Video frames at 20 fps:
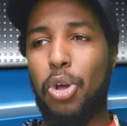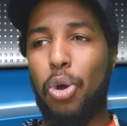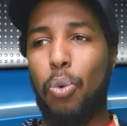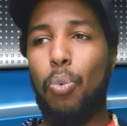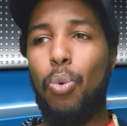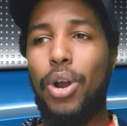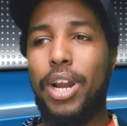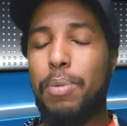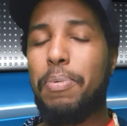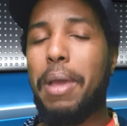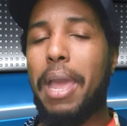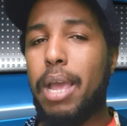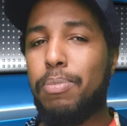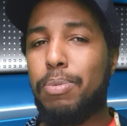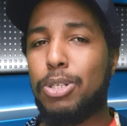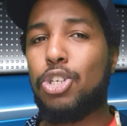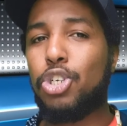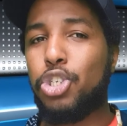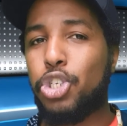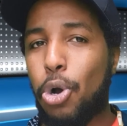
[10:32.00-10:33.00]
will he be
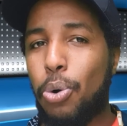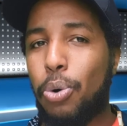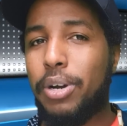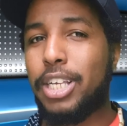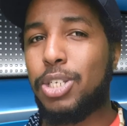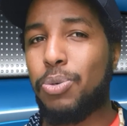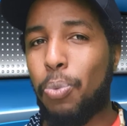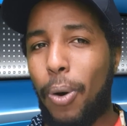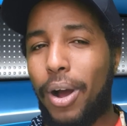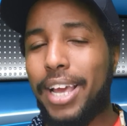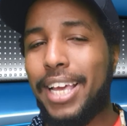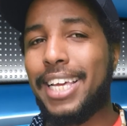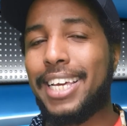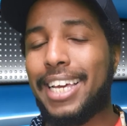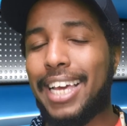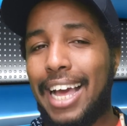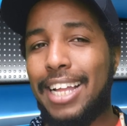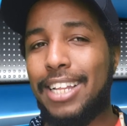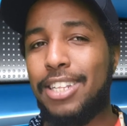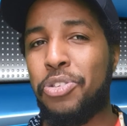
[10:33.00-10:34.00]
able to showcase what he
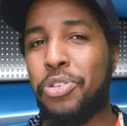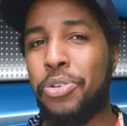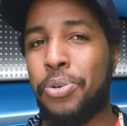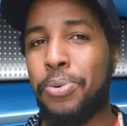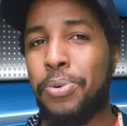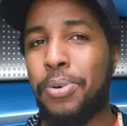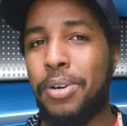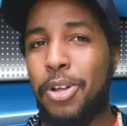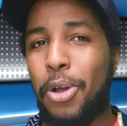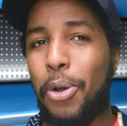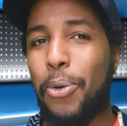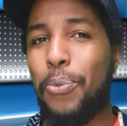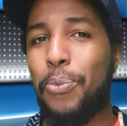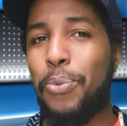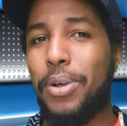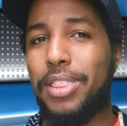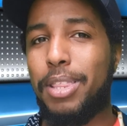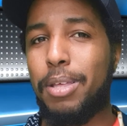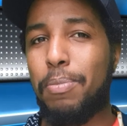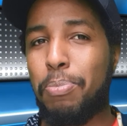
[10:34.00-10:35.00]
can do
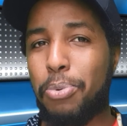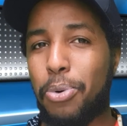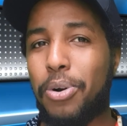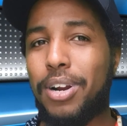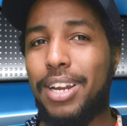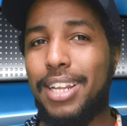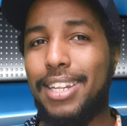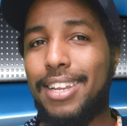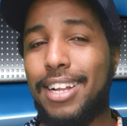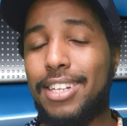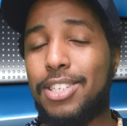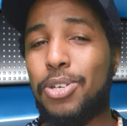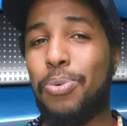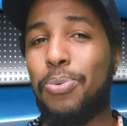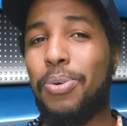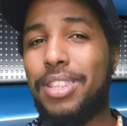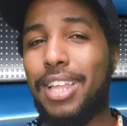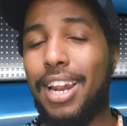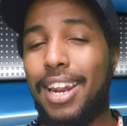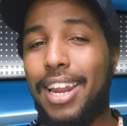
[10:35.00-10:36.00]
with the Brooklyn Nets or
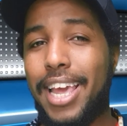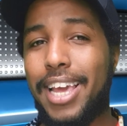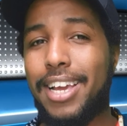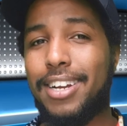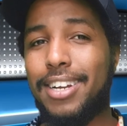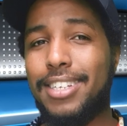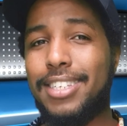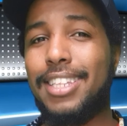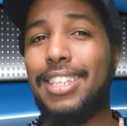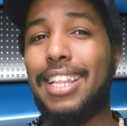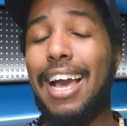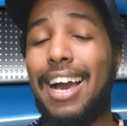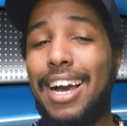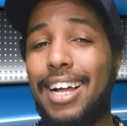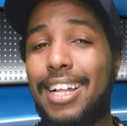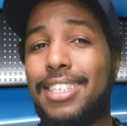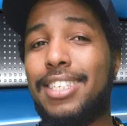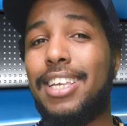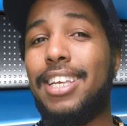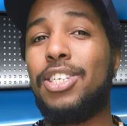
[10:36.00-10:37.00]
with the Lakers? And the
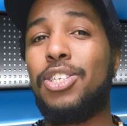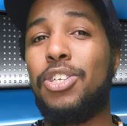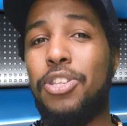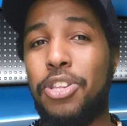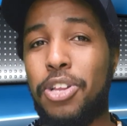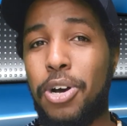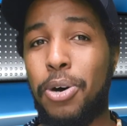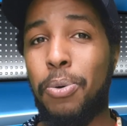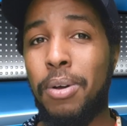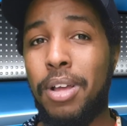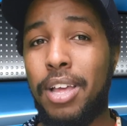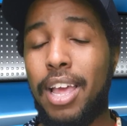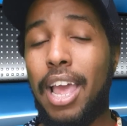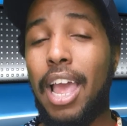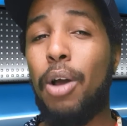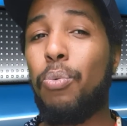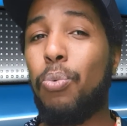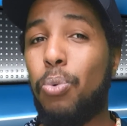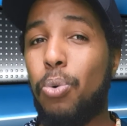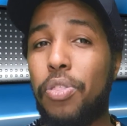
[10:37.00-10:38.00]
answer is no.
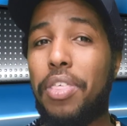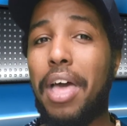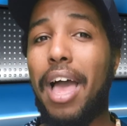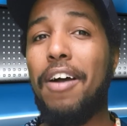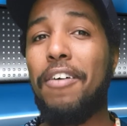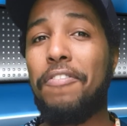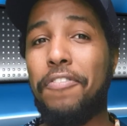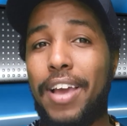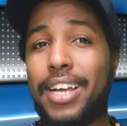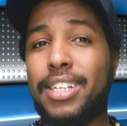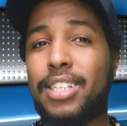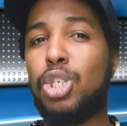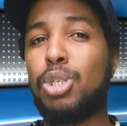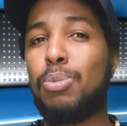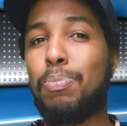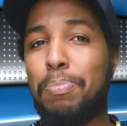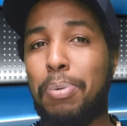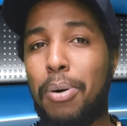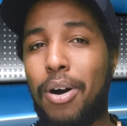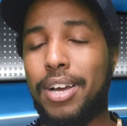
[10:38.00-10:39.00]
And will that affect his
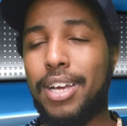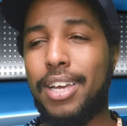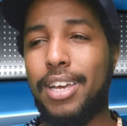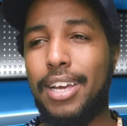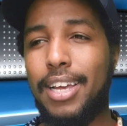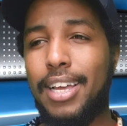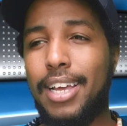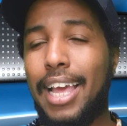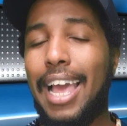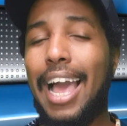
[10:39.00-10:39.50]
pocket?